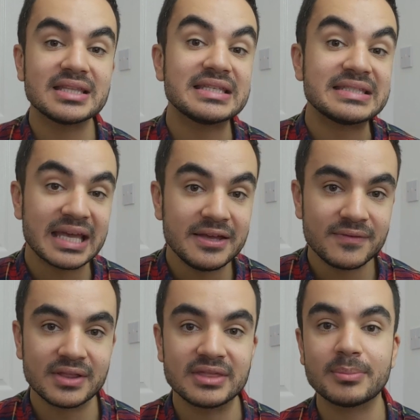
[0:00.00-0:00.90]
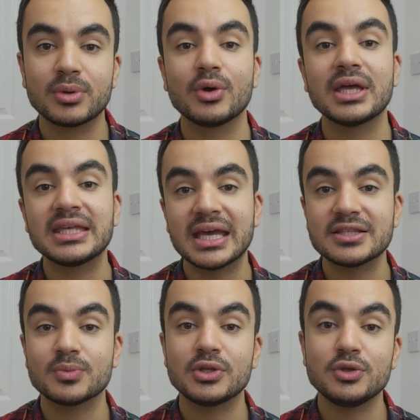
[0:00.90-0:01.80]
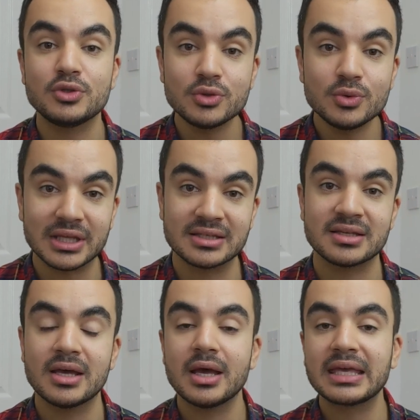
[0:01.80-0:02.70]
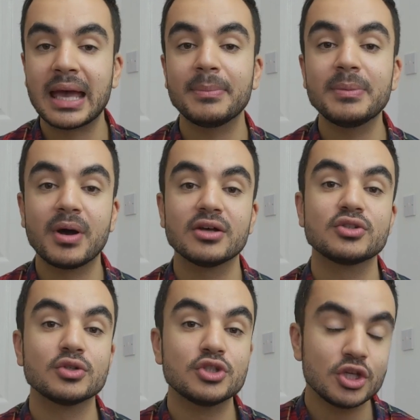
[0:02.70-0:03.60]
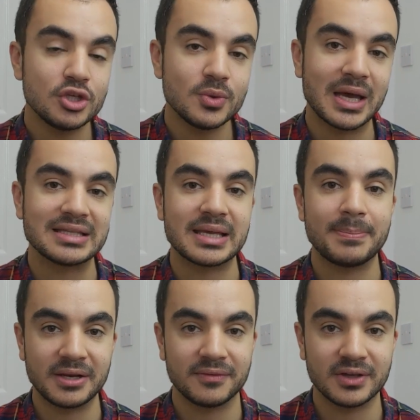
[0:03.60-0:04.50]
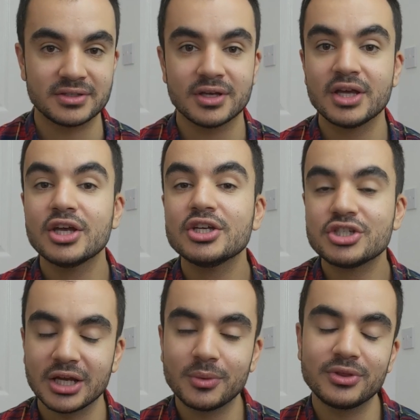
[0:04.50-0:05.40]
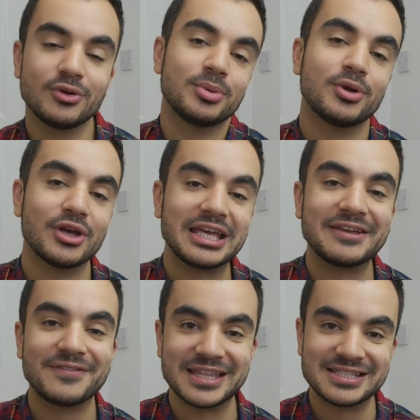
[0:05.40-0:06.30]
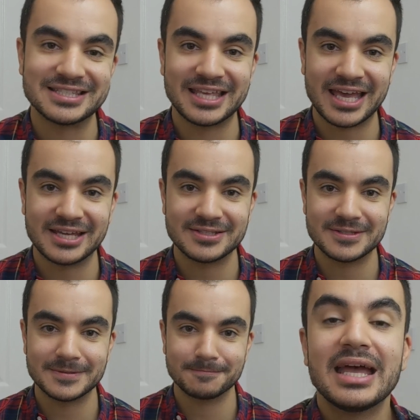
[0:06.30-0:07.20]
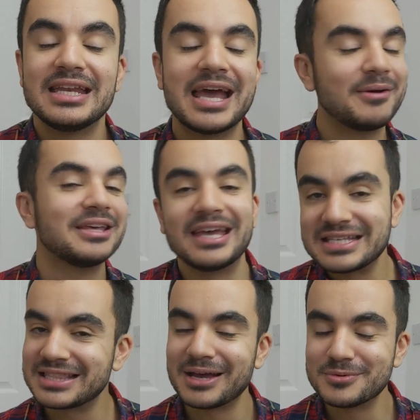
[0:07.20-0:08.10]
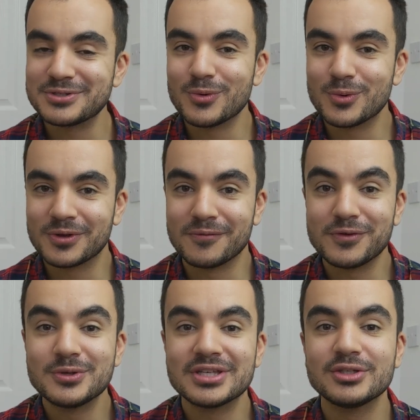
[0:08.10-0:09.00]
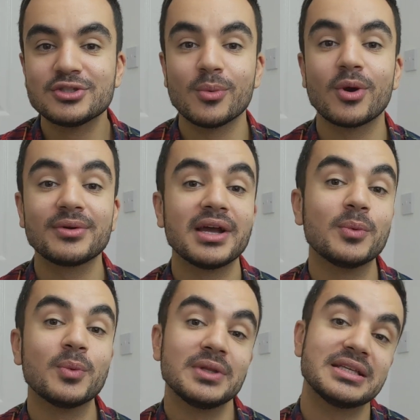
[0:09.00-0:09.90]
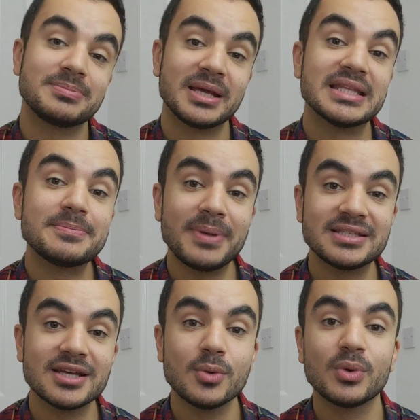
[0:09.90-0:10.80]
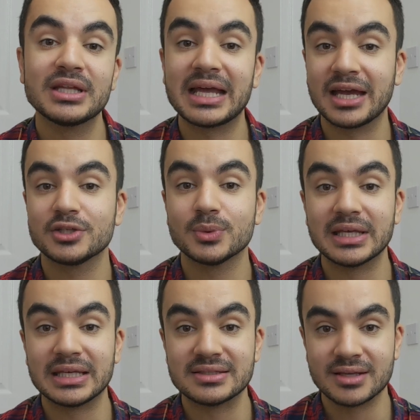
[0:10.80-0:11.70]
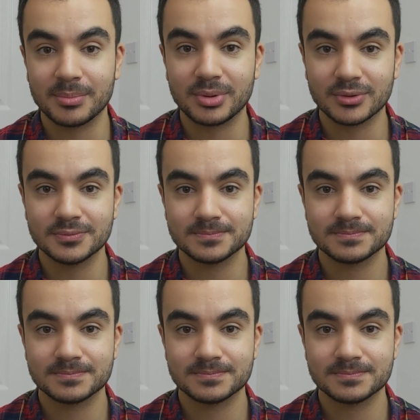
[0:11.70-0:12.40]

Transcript: the saving the employer gets when you do this can be passed on to you as a benefit. Check with your employer if this is the case. Now, in case that was all confusing, don't worry, I will explain this better with an actual example.